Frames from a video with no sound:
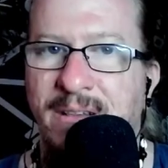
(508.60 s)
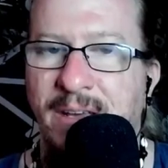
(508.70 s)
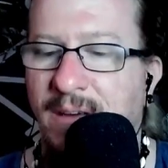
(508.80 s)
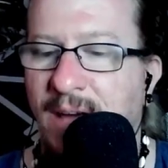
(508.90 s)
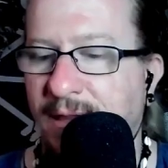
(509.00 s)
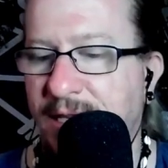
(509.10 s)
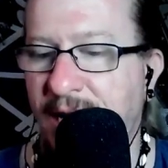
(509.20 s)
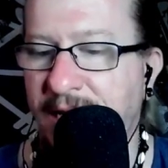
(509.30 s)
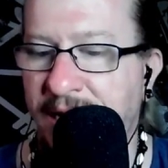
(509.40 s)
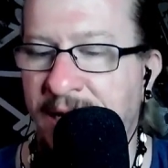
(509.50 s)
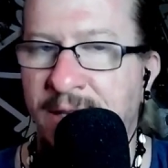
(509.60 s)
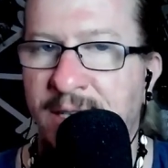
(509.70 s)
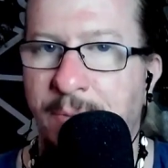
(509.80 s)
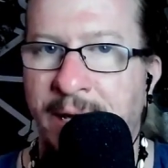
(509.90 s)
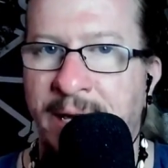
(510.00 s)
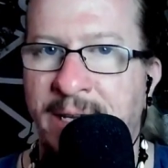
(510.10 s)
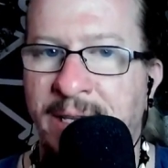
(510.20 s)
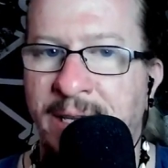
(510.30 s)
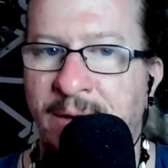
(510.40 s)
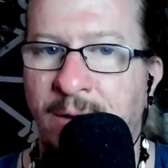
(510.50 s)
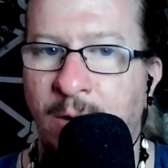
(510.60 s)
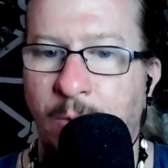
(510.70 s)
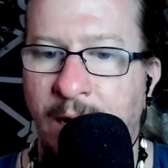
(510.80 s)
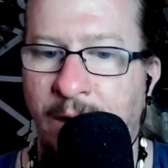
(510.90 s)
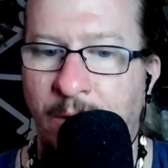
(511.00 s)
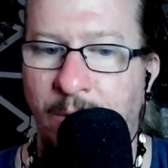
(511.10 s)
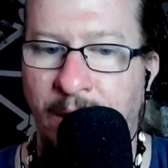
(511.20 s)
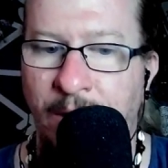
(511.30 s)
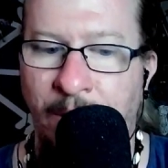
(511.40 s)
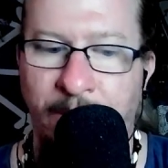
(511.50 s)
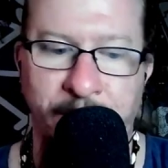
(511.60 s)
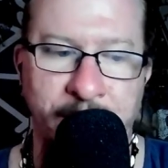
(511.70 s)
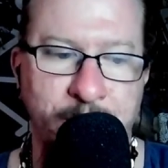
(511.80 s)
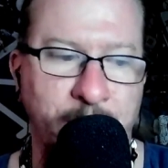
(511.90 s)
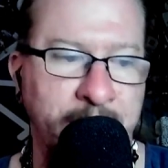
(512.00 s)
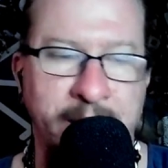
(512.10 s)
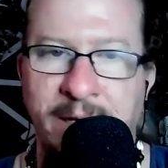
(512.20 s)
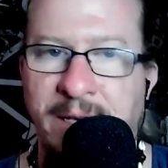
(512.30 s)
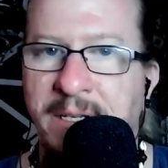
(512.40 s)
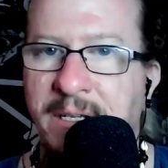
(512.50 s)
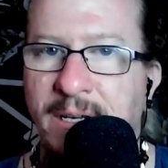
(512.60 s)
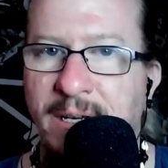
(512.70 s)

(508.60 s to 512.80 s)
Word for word: like you got I, this I idea, it. this plan, and then oh wait, no, we're going off on this way, and and.